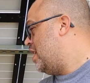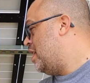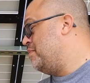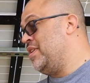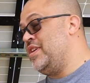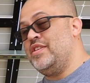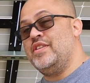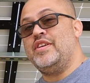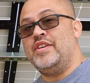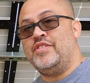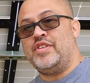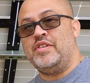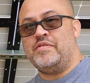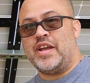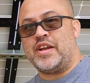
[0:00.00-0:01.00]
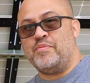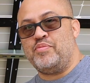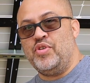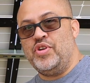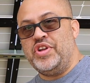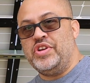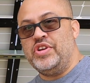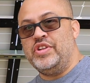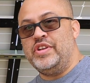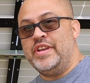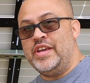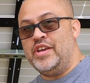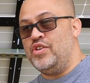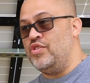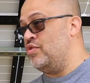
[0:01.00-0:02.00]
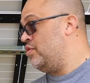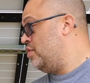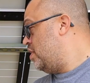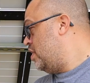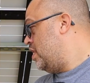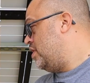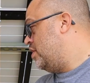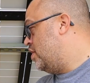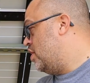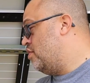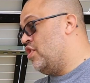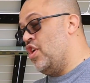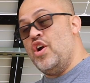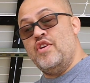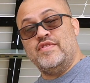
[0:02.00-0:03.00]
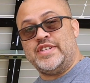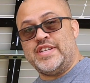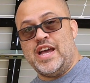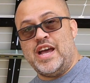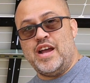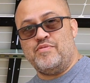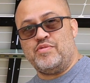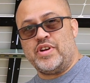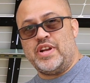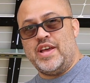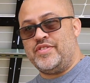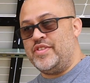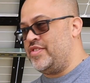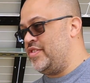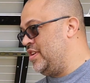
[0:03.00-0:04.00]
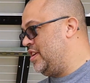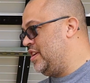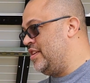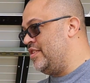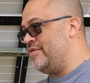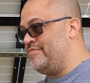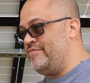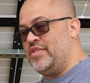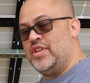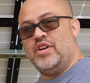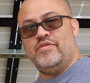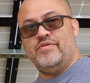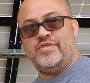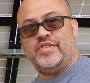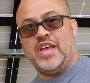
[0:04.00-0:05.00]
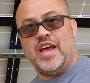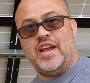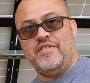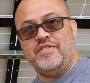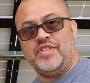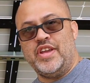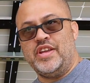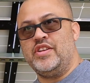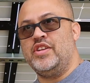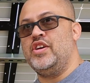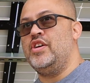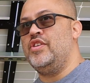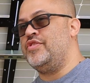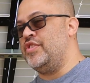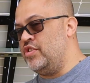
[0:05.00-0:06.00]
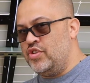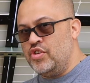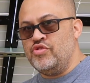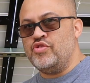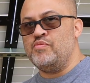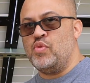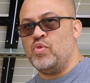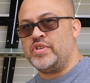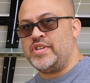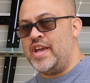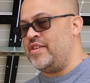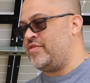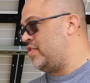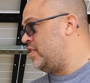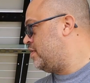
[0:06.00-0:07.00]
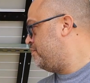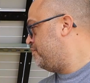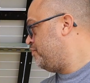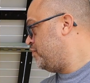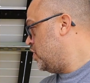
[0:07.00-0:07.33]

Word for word: I mean, it seems like a pretty good deal. You know, over time, we're gonna have to see and, you know, see how everything does and do some more testing.